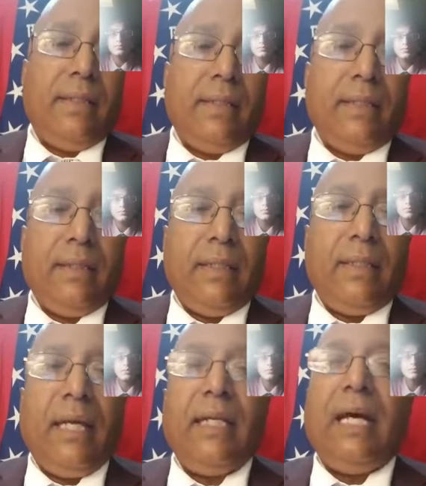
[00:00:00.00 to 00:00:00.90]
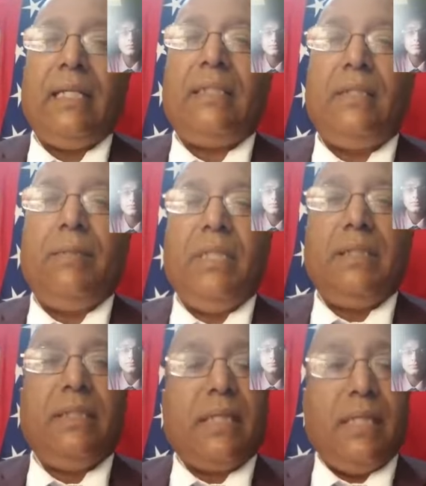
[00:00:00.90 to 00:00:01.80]
and that to me is
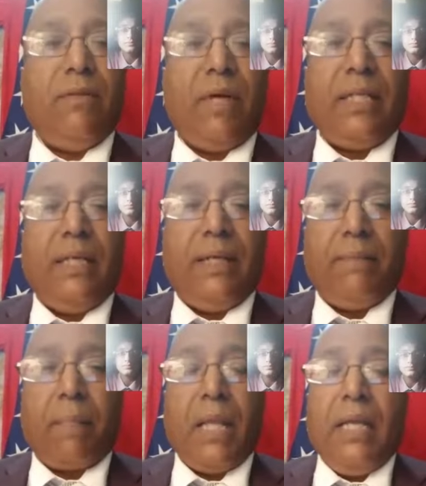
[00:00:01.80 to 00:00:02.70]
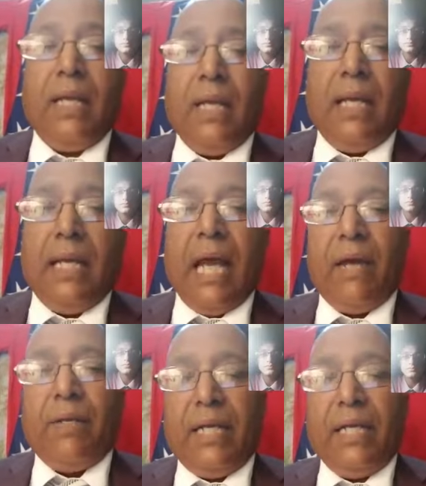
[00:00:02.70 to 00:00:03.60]
the key right there. Now,
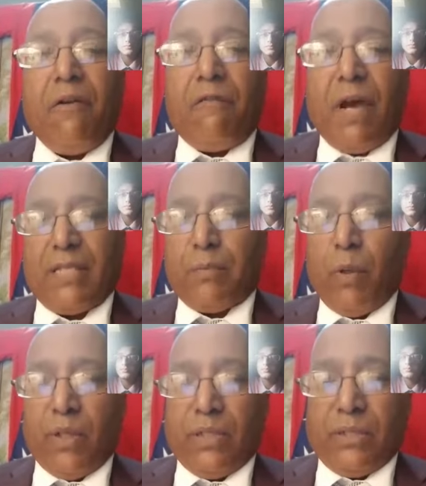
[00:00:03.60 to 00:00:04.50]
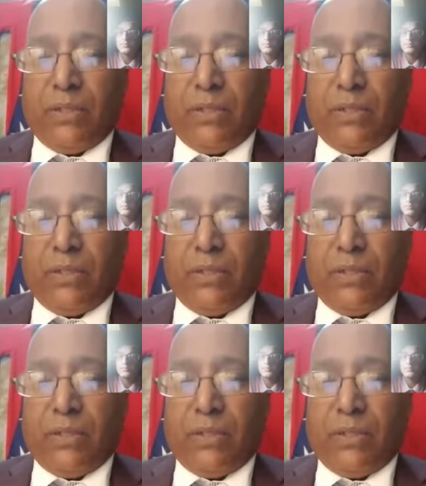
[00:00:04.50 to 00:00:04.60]
the Indian fast bowlers.